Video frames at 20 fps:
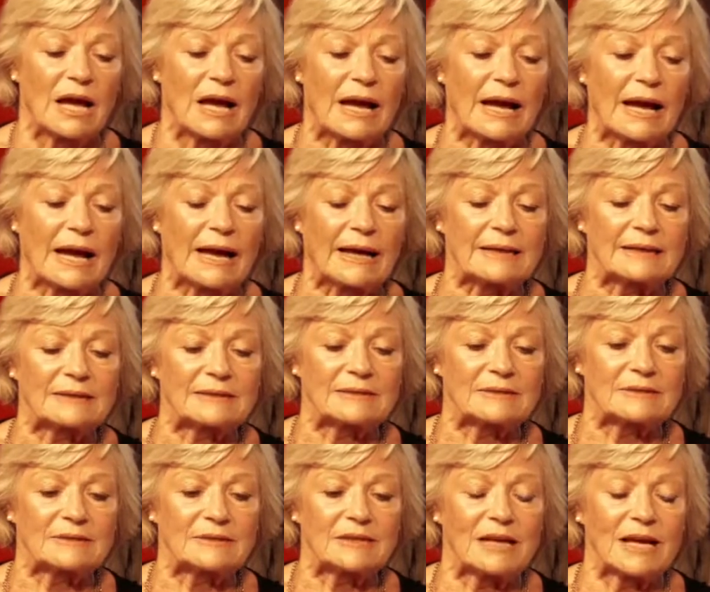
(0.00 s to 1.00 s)
And
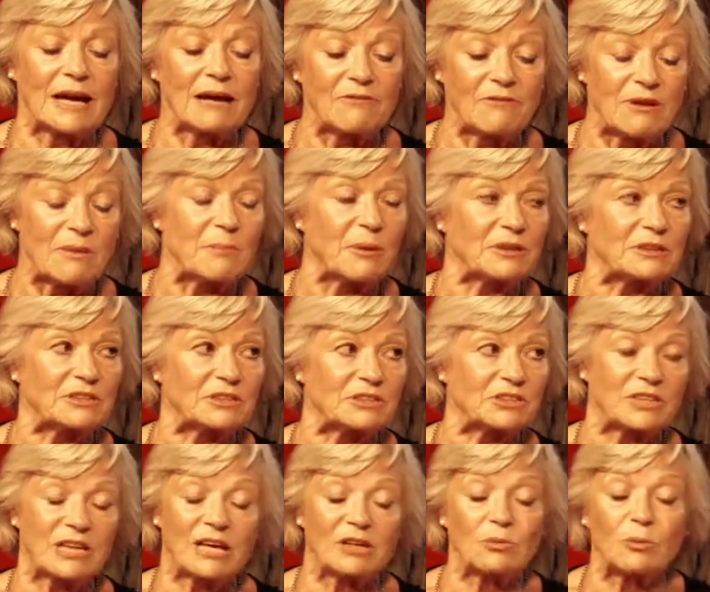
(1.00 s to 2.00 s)
everybody
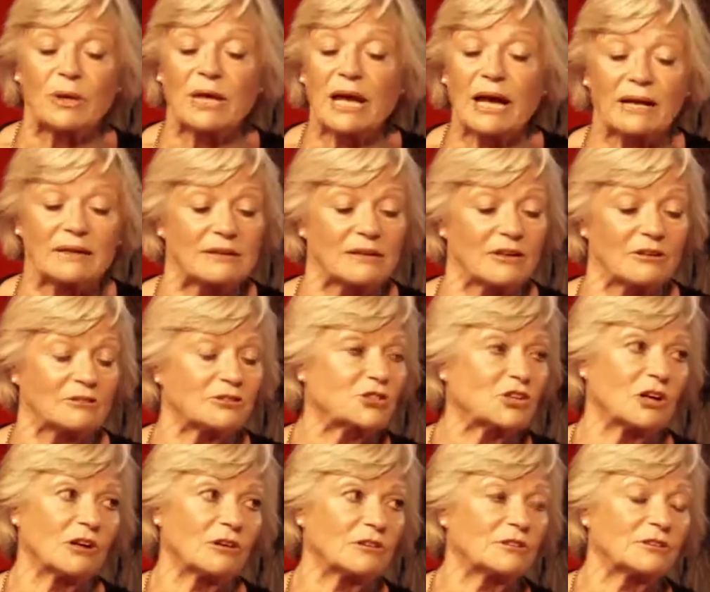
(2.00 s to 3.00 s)
said we had no
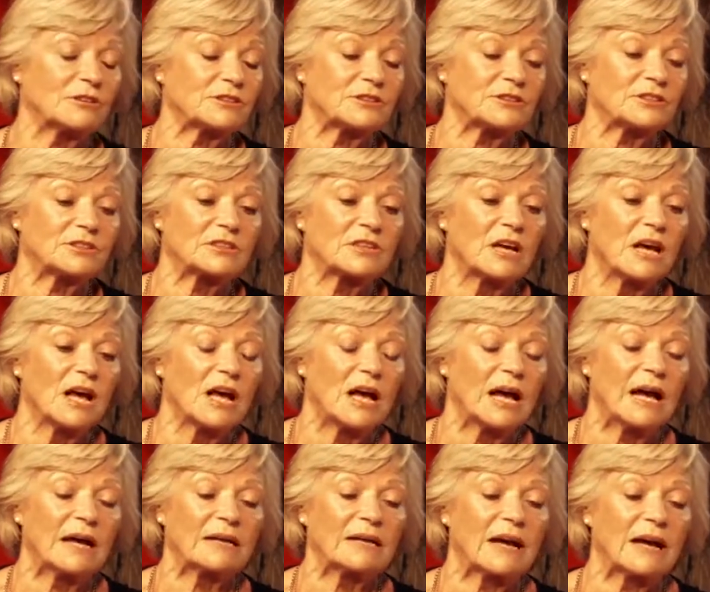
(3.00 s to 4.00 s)
chance.
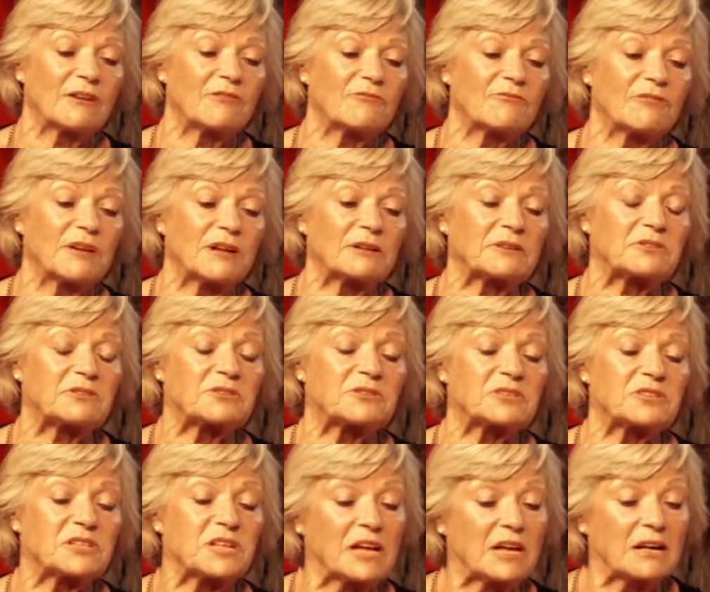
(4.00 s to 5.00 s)
And I felt
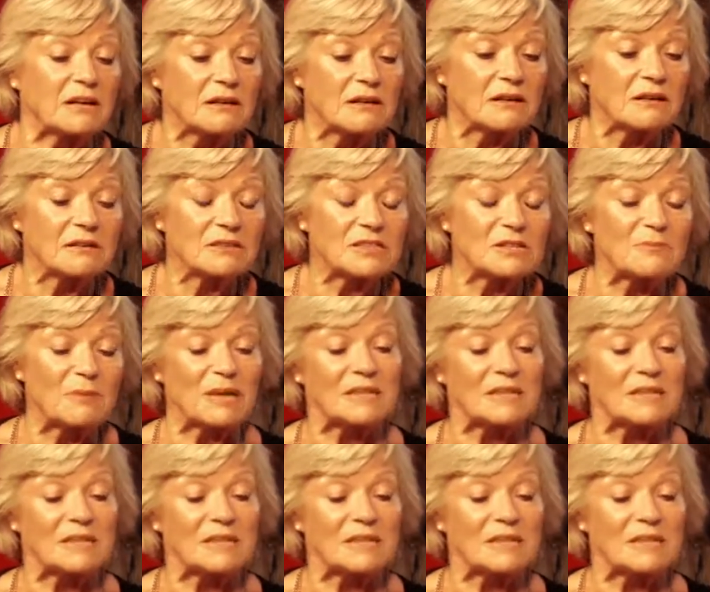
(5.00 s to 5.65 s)
sick to my